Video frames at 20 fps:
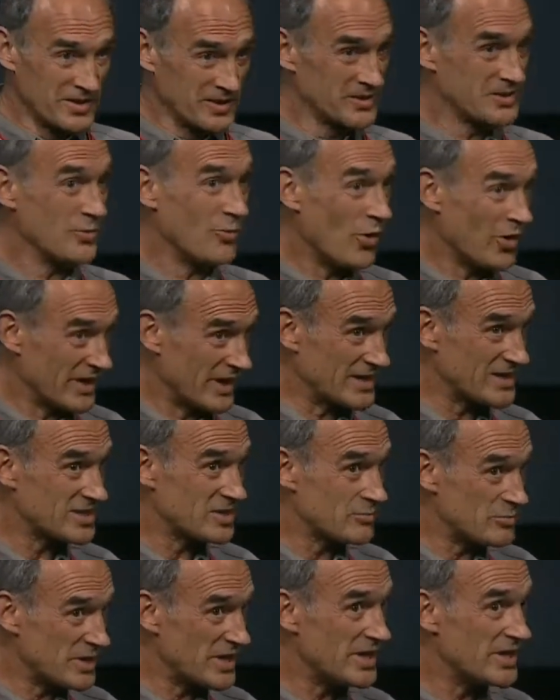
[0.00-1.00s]
to want us
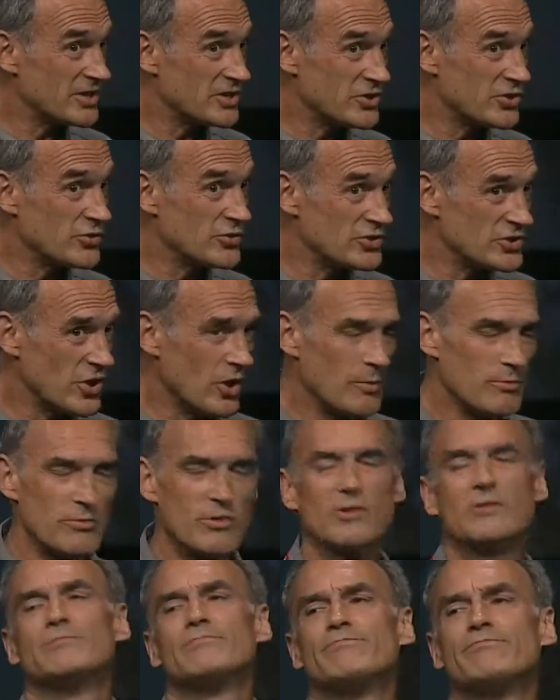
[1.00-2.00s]
to be too
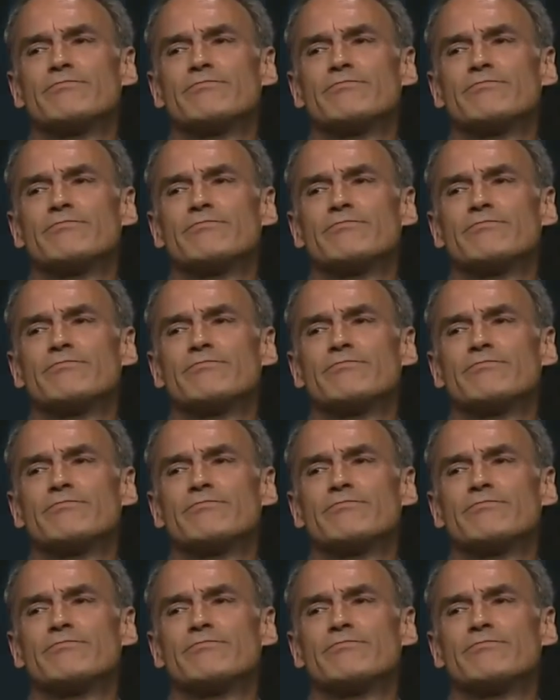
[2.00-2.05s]
somber.